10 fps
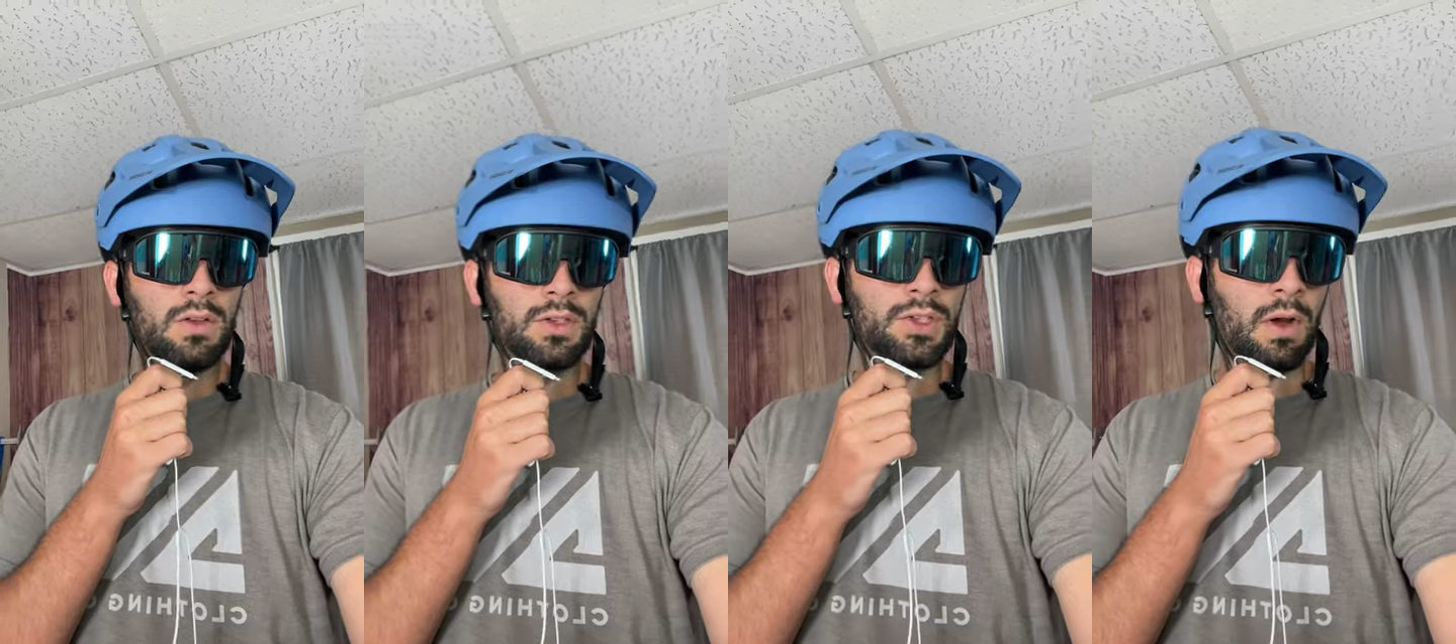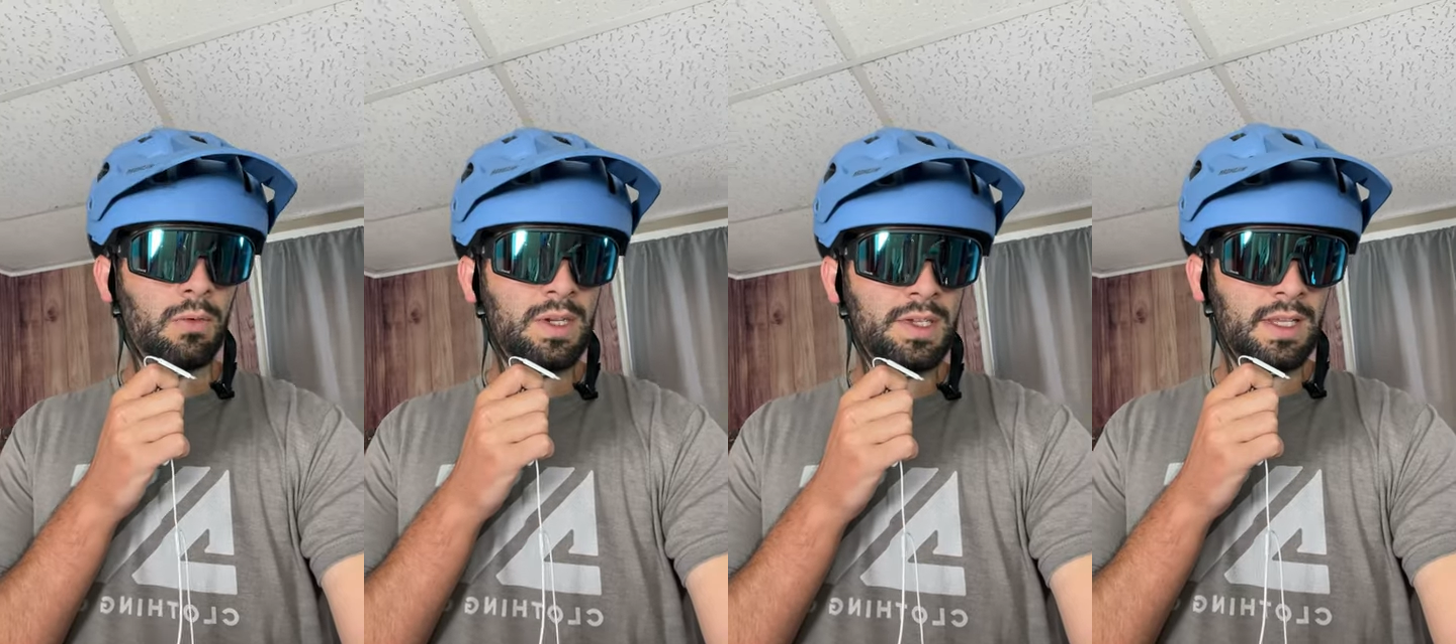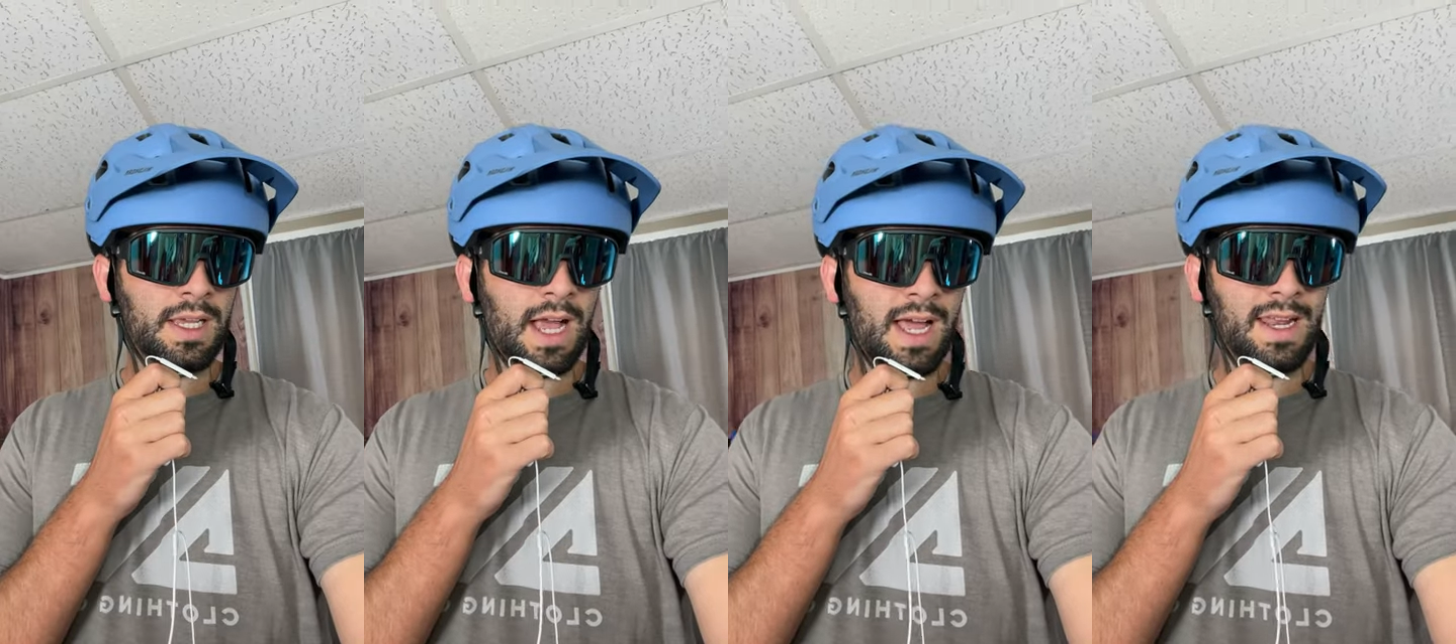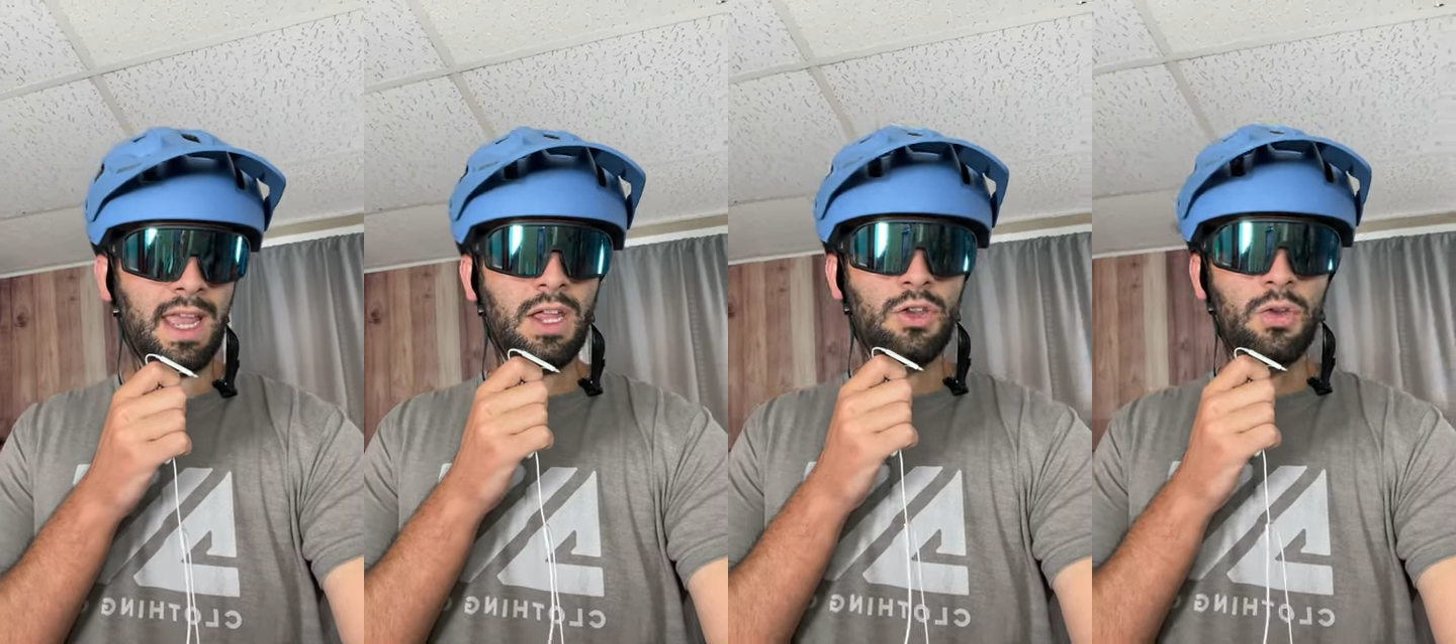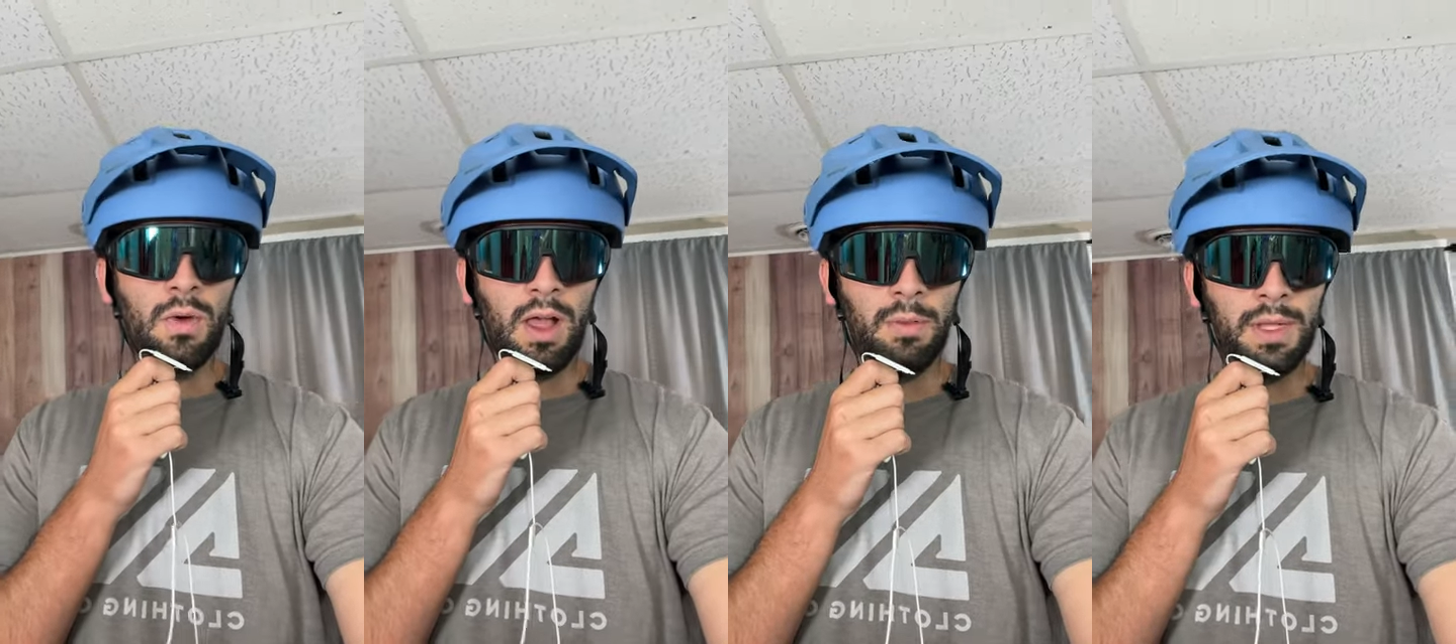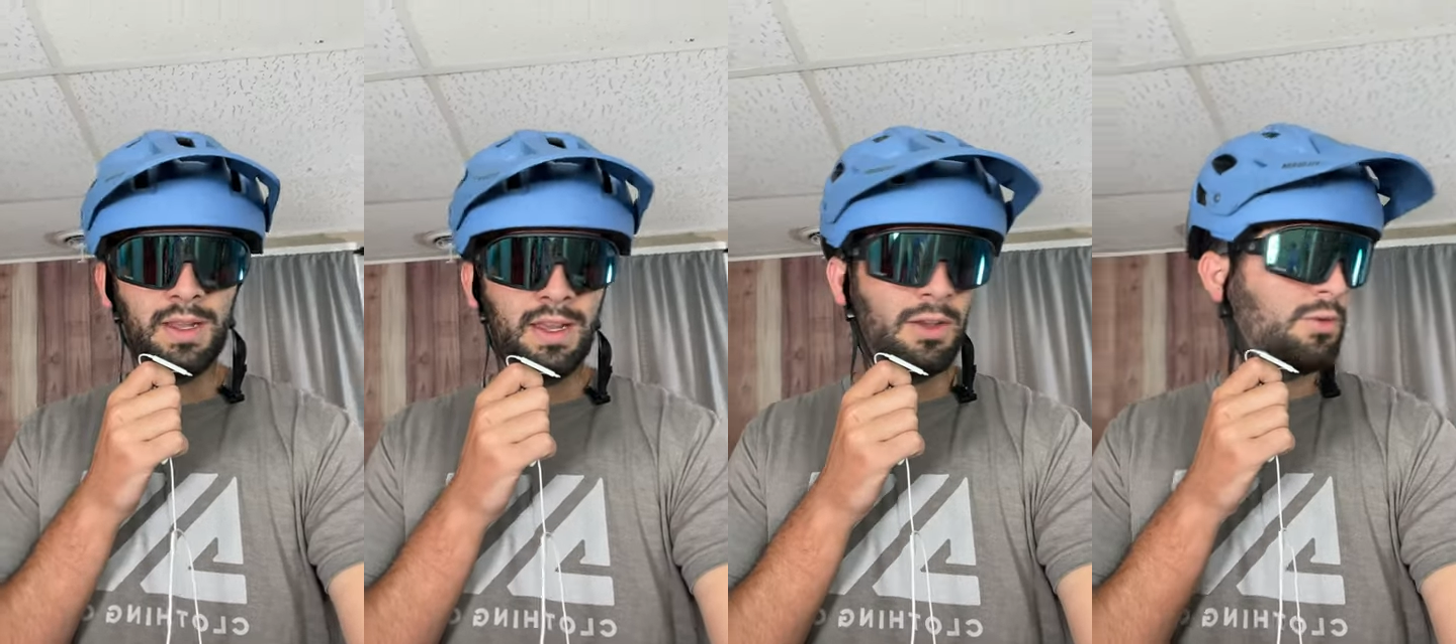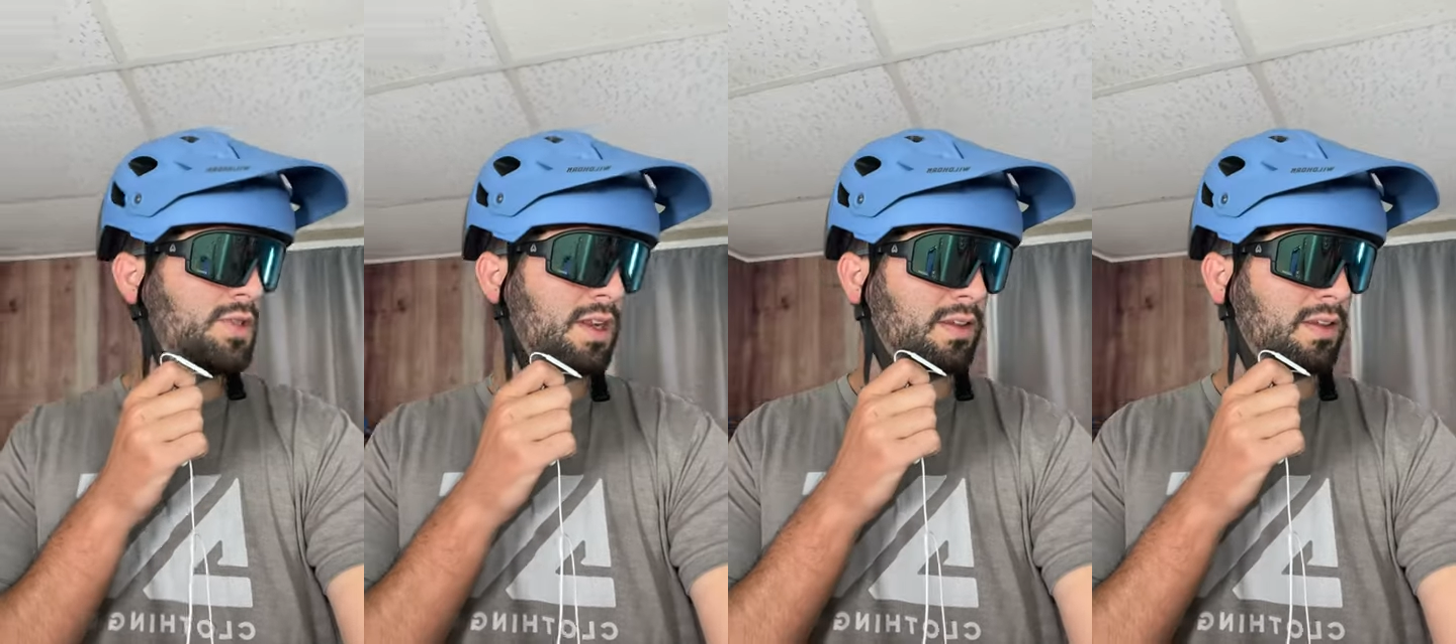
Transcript: So I recently got a new helmet and a new set